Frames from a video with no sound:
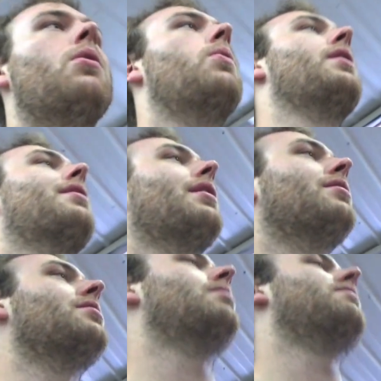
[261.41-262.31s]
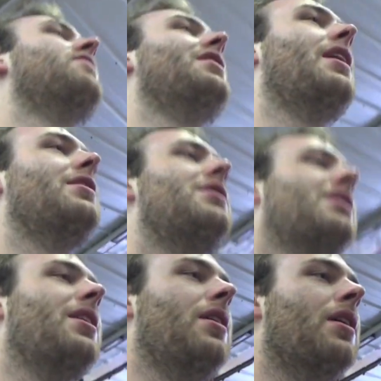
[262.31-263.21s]
with some
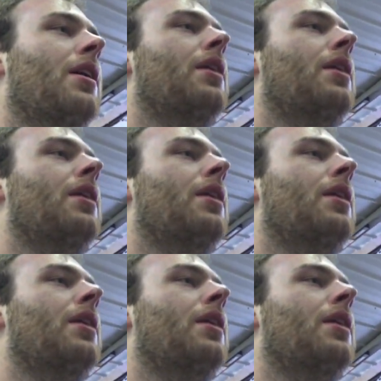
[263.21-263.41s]
VHT